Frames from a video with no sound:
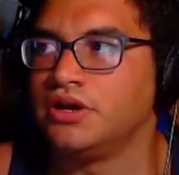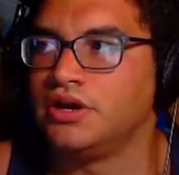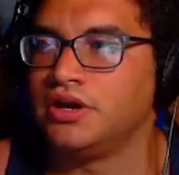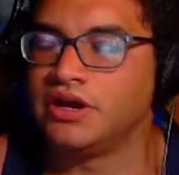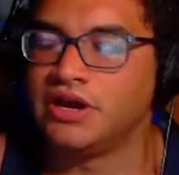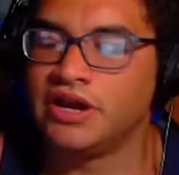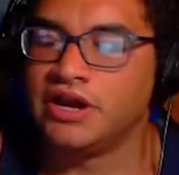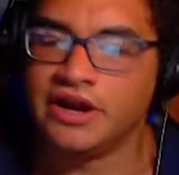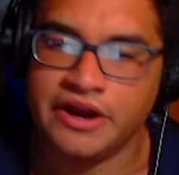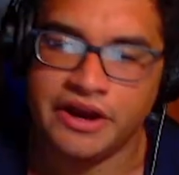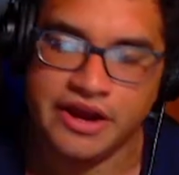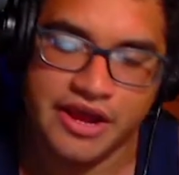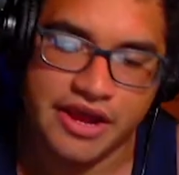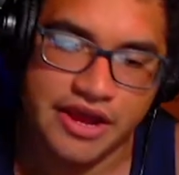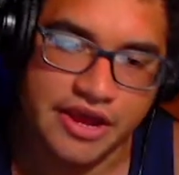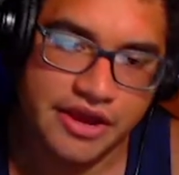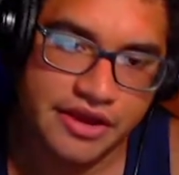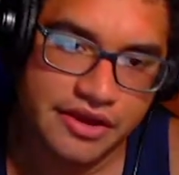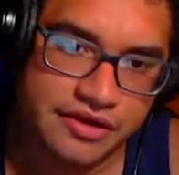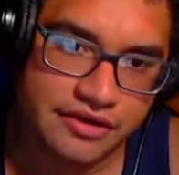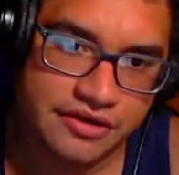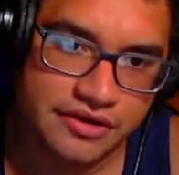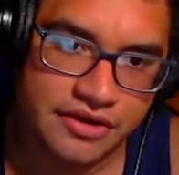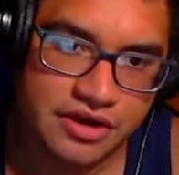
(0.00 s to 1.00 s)
Alright,
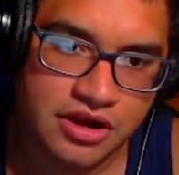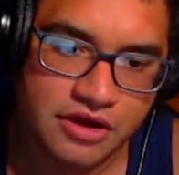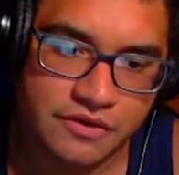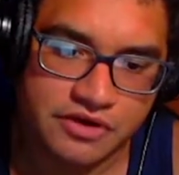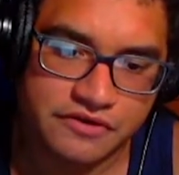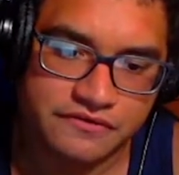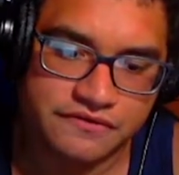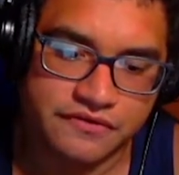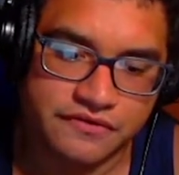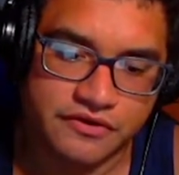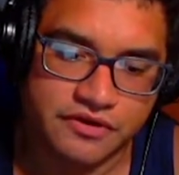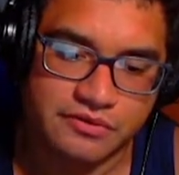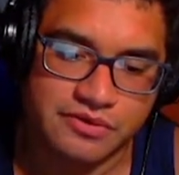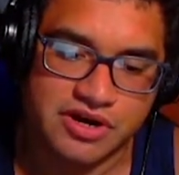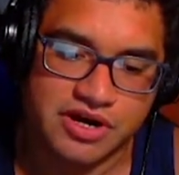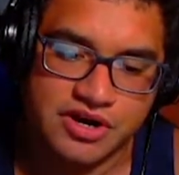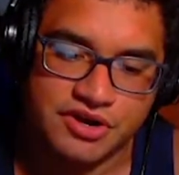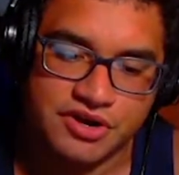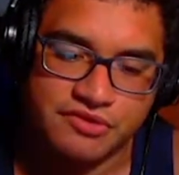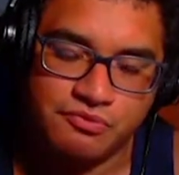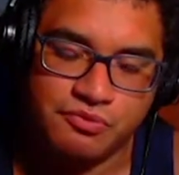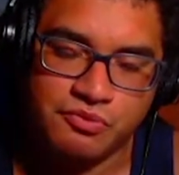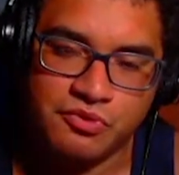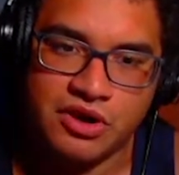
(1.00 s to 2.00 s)
going
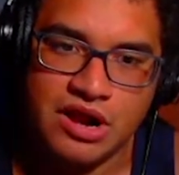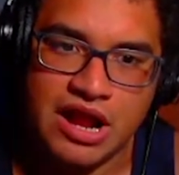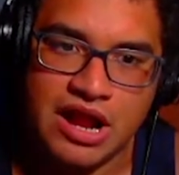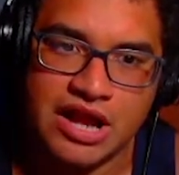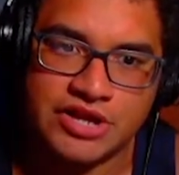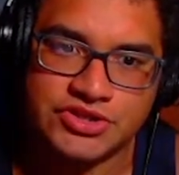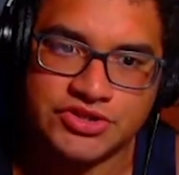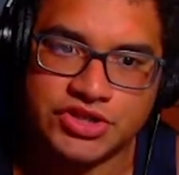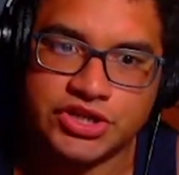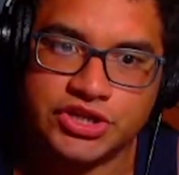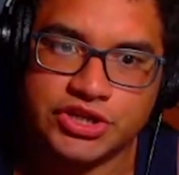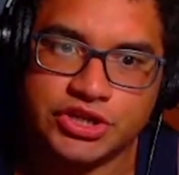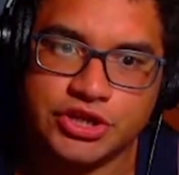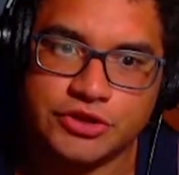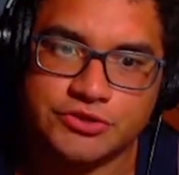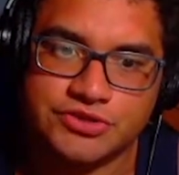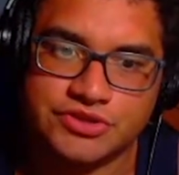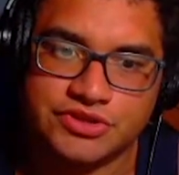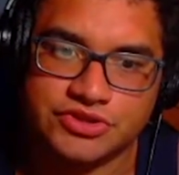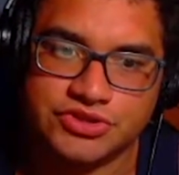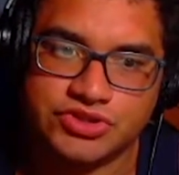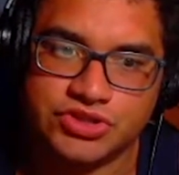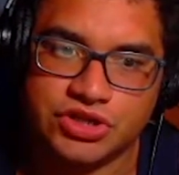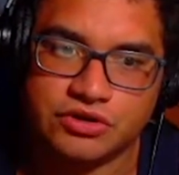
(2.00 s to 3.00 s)
forward, we're actually going to go to the
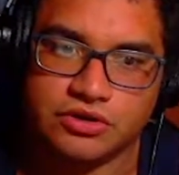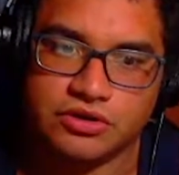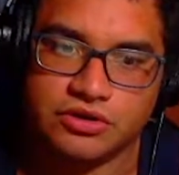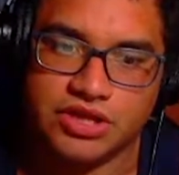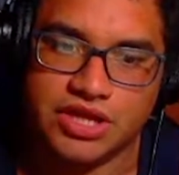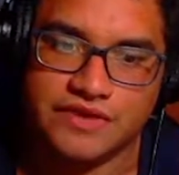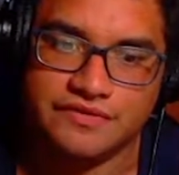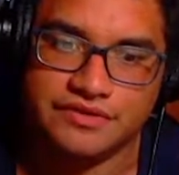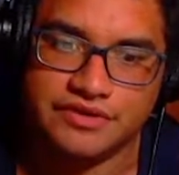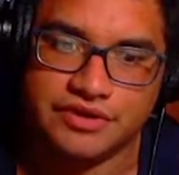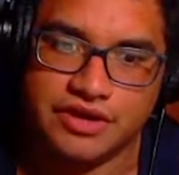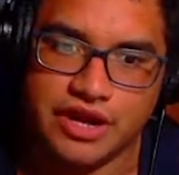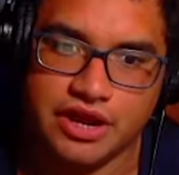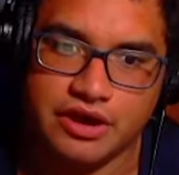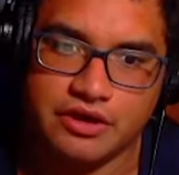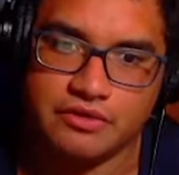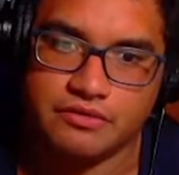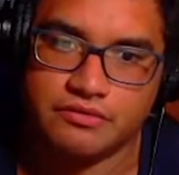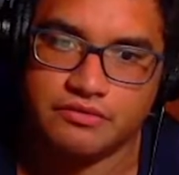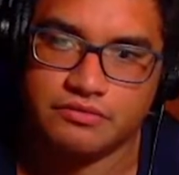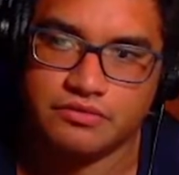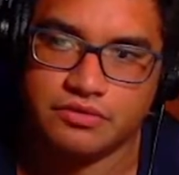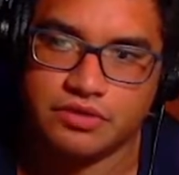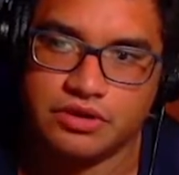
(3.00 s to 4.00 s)
jungle level now.
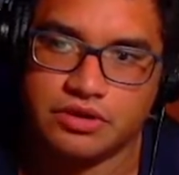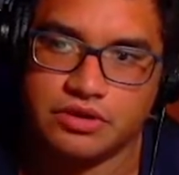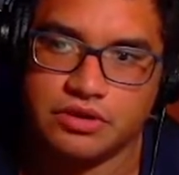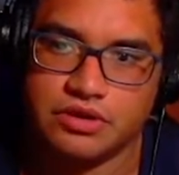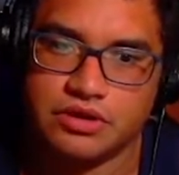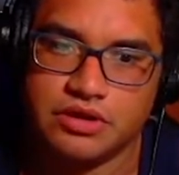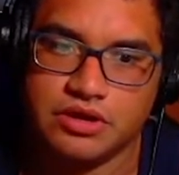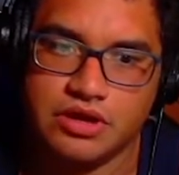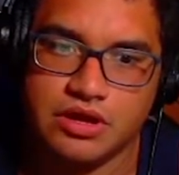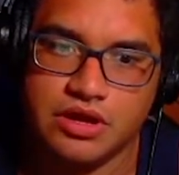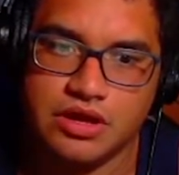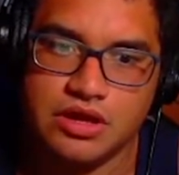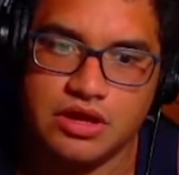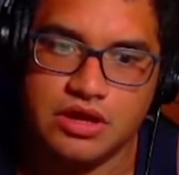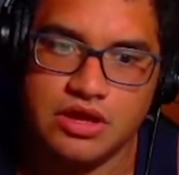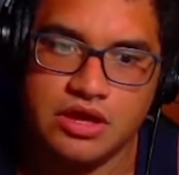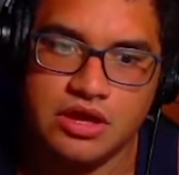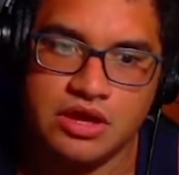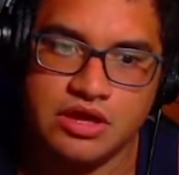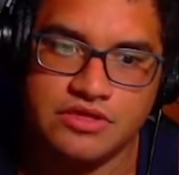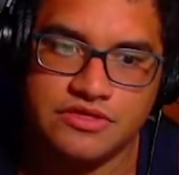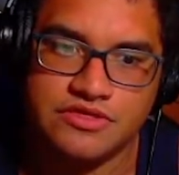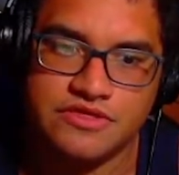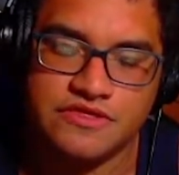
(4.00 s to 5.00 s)

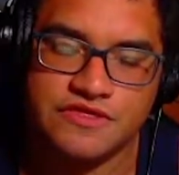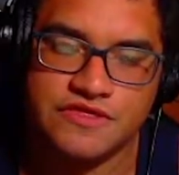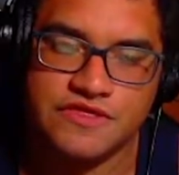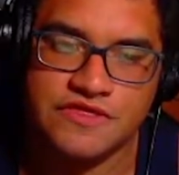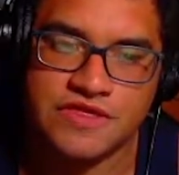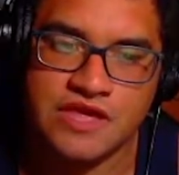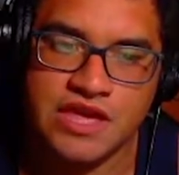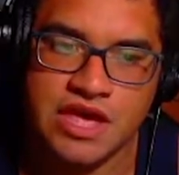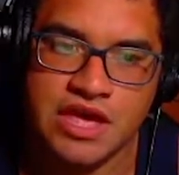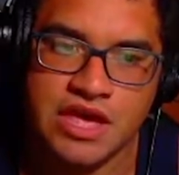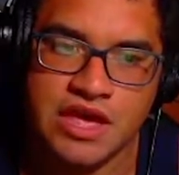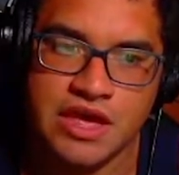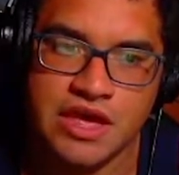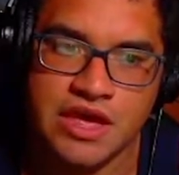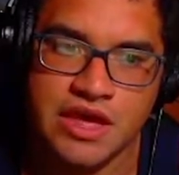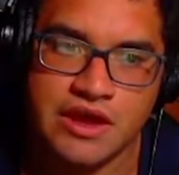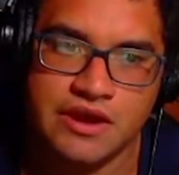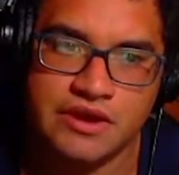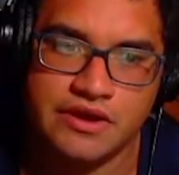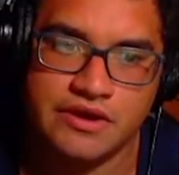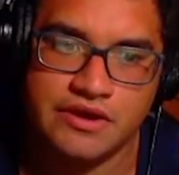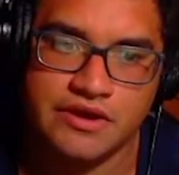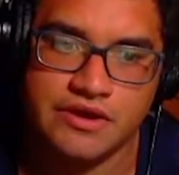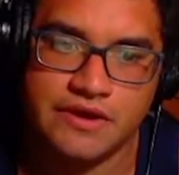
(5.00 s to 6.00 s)
And
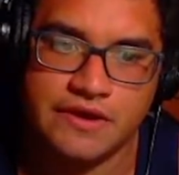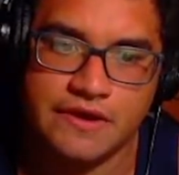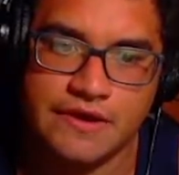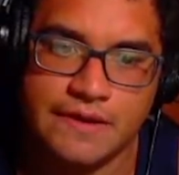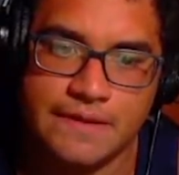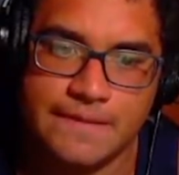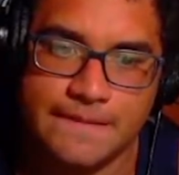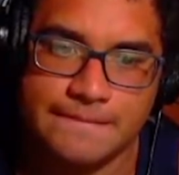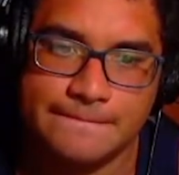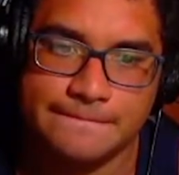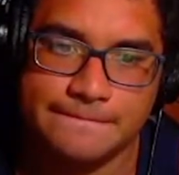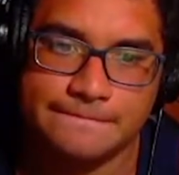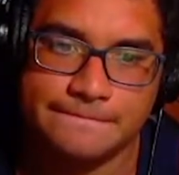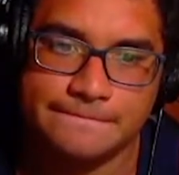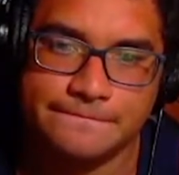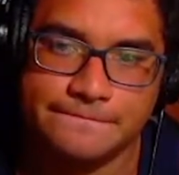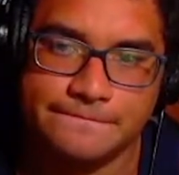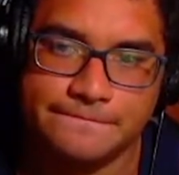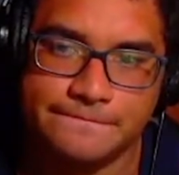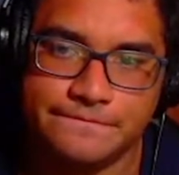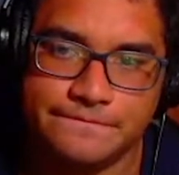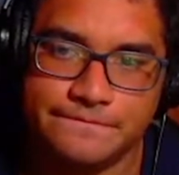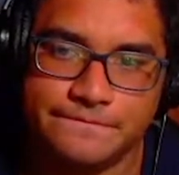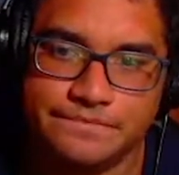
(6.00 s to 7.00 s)
then
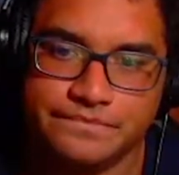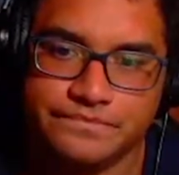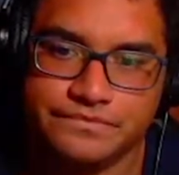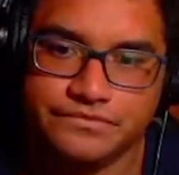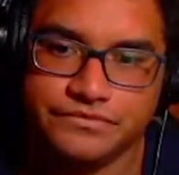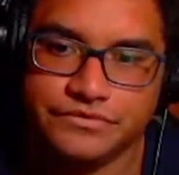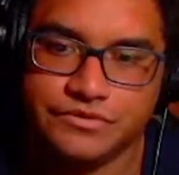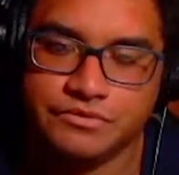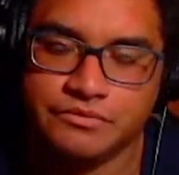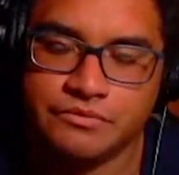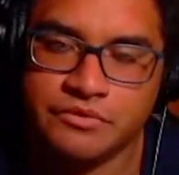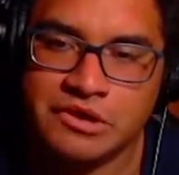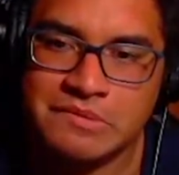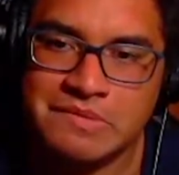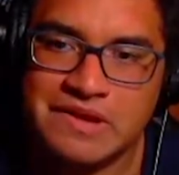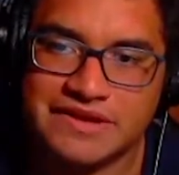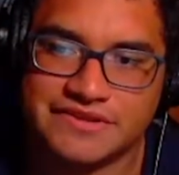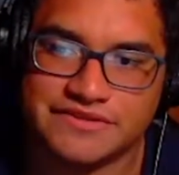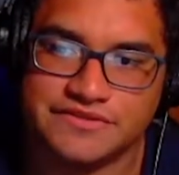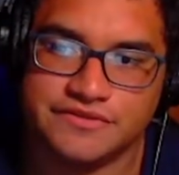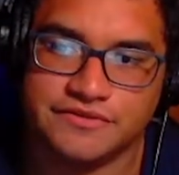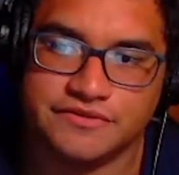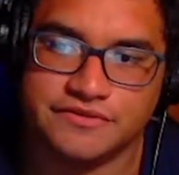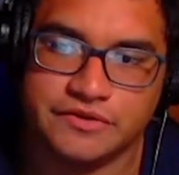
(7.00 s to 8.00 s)
we'll go back to
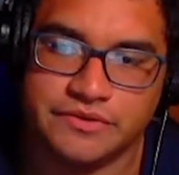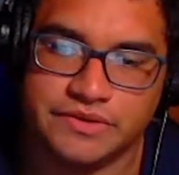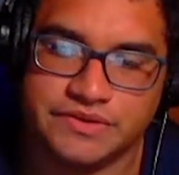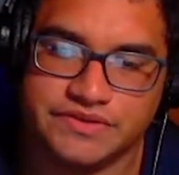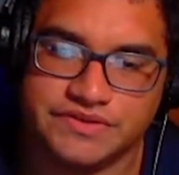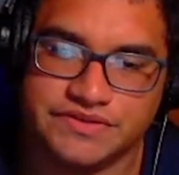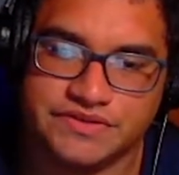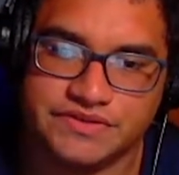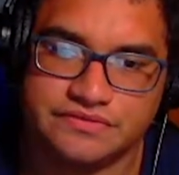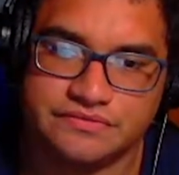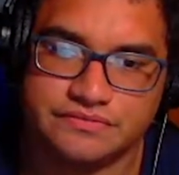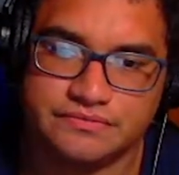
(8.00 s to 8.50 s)
the ruins.